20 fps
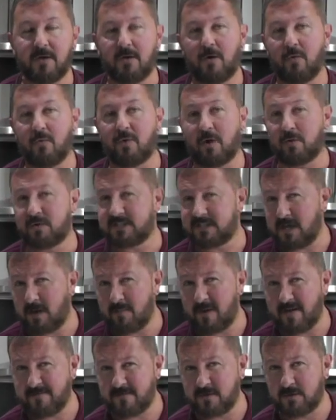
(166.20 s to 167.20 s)
although some
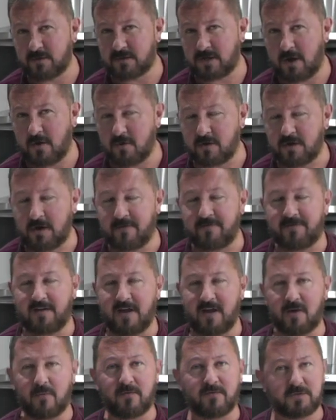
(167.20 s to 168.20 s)
have used coconut
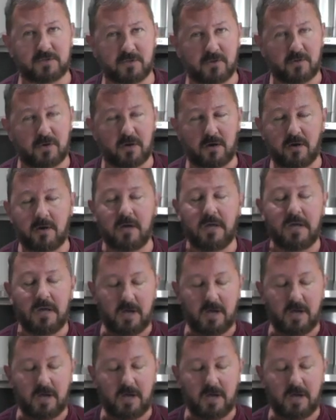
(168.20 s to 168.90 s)
flour with sugar,